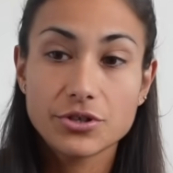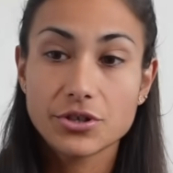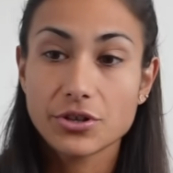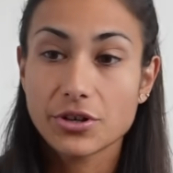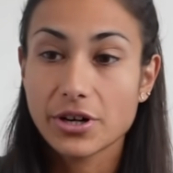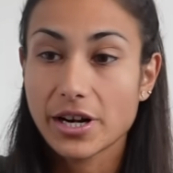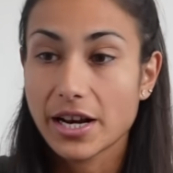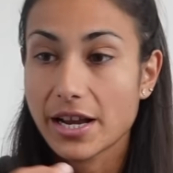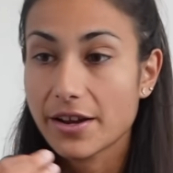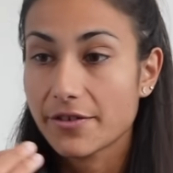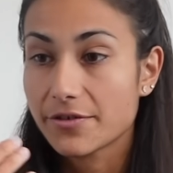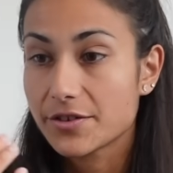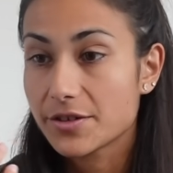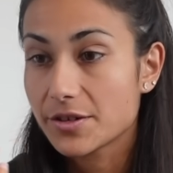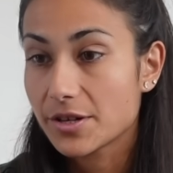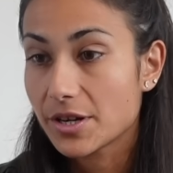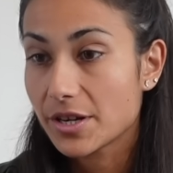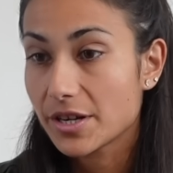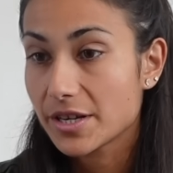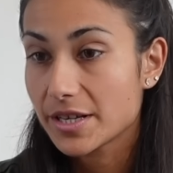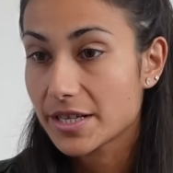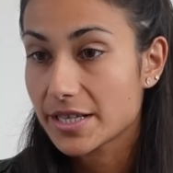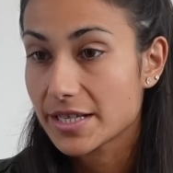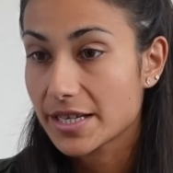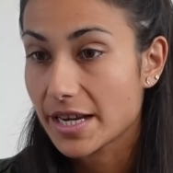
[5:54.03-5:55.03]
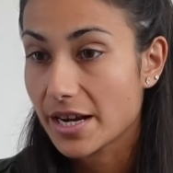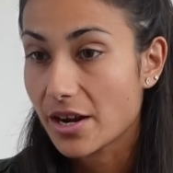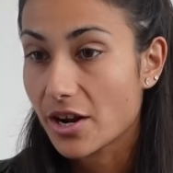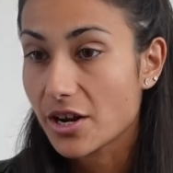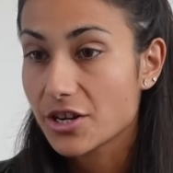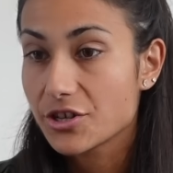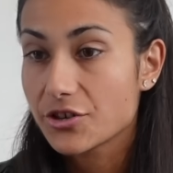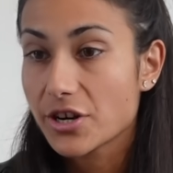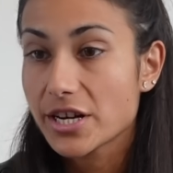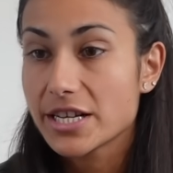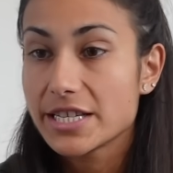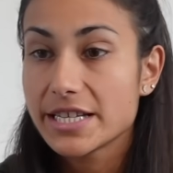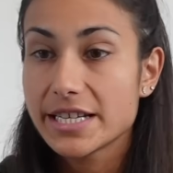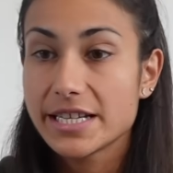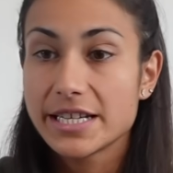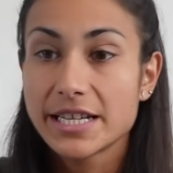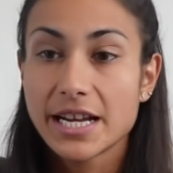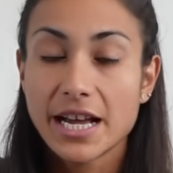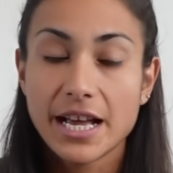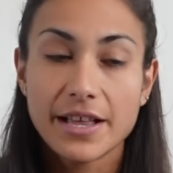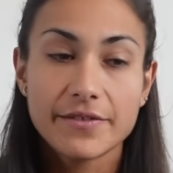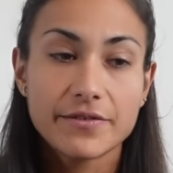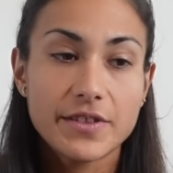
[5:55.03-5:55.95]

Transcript: you're gonna have to stay hydrated.